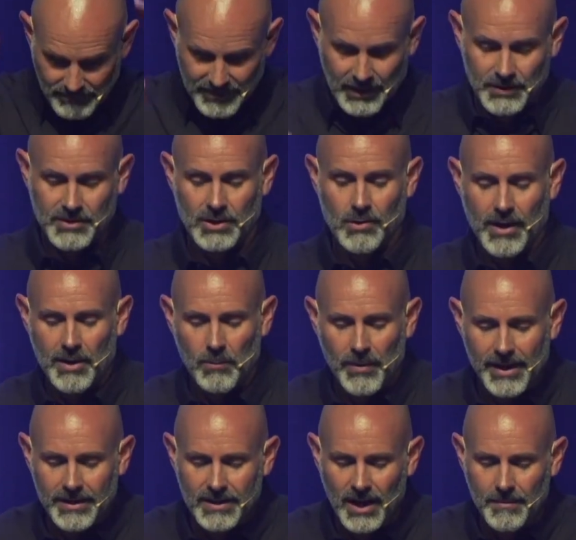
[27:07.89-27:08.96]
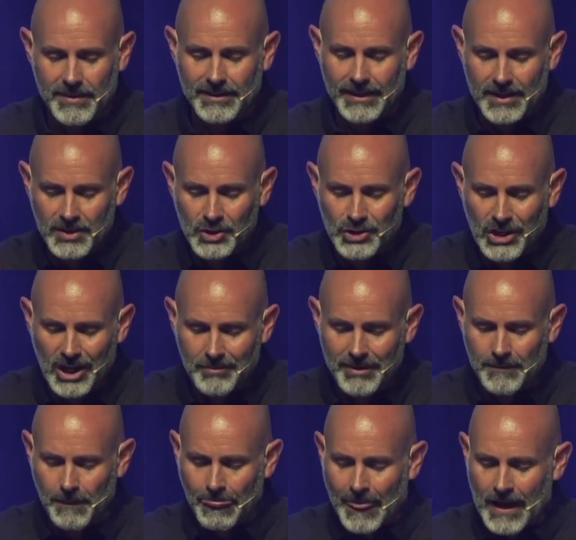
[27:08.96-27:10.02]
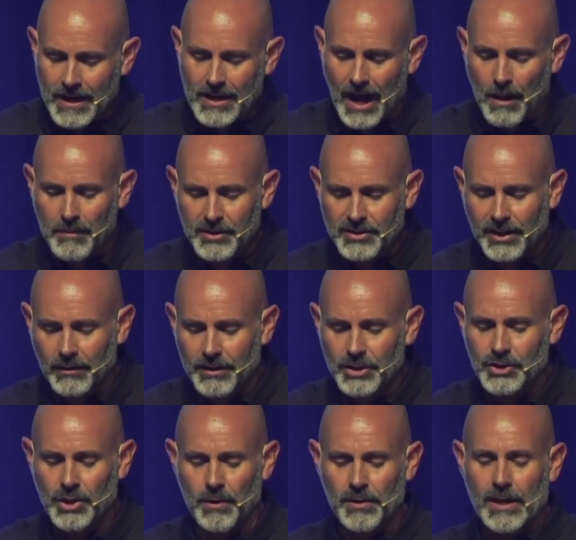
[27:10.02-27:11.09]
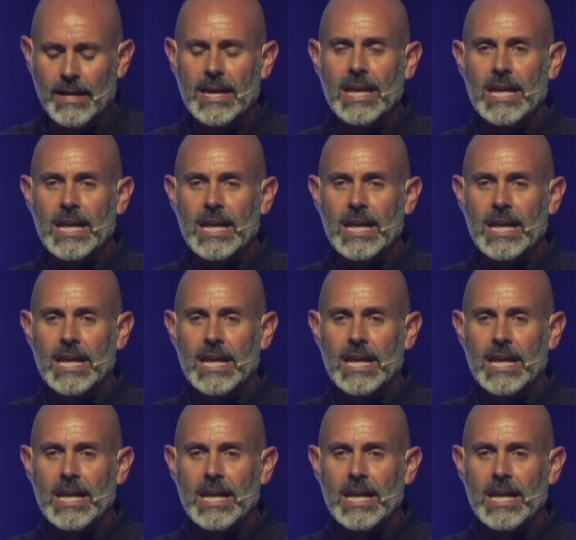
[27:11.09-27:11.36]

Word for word: there's a great wind coming. Ladies and gentlemen, God was telling Jonah,